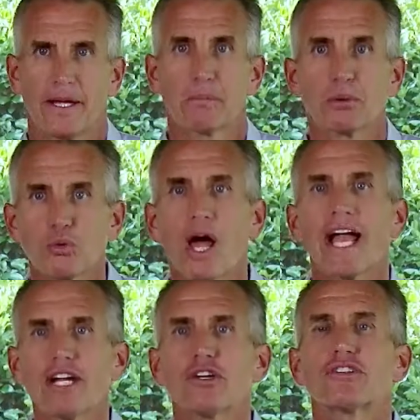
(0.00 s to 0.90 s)

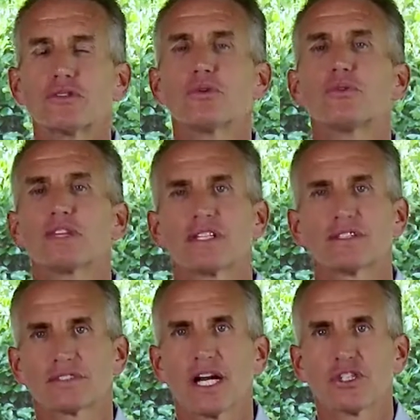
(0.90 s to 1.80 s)
Prior to the
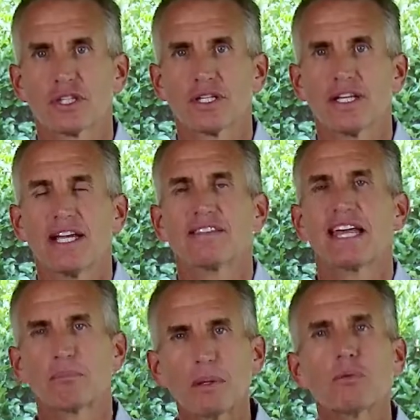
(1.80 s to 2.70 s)
discussion,
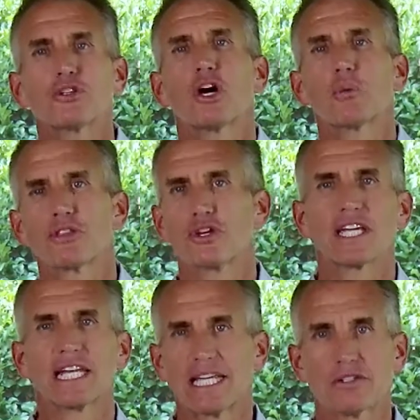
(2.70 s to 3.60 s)
let people know what they're
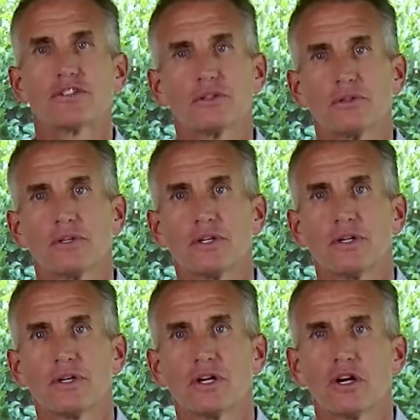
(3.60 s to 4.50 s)
getting into.
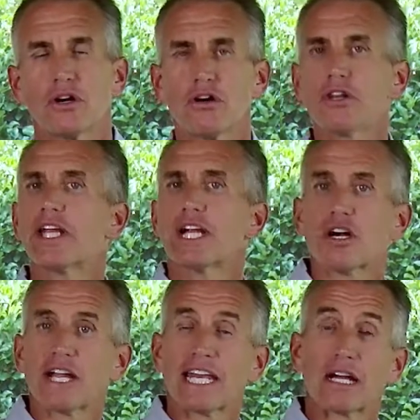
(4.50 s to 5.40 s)
Earlier
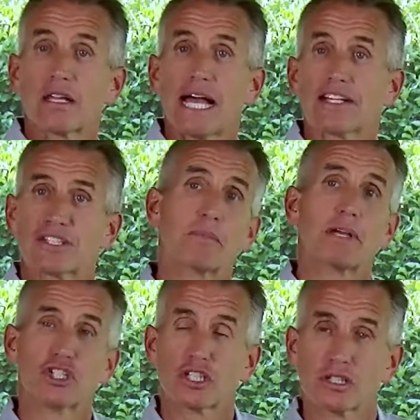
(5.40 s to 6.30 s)
in a class, I
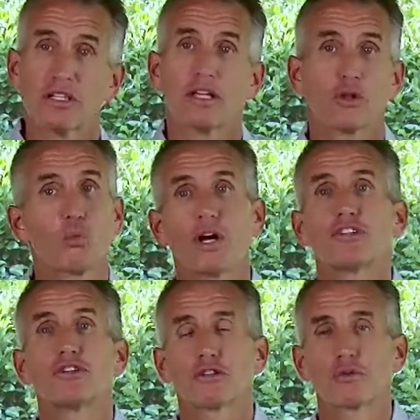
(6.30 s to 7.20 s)
mentioned the 1,
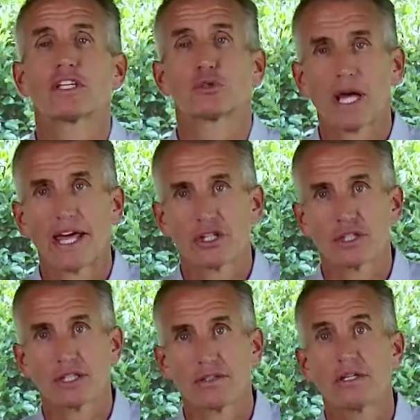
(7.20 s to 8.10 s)
2, 3
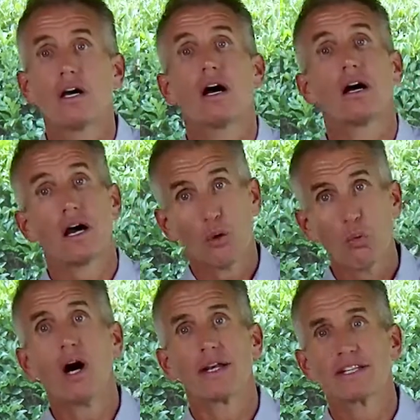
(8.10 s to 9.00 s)
strategy. A
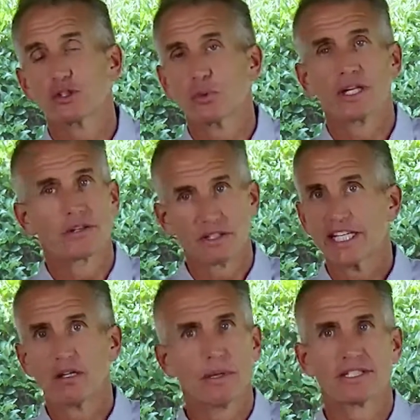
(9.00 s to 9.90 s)
1 is when the
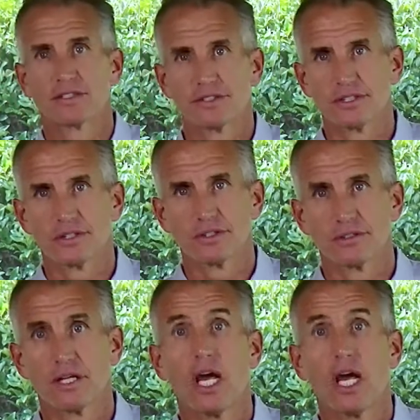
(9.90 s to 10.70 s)
leader makes a decision.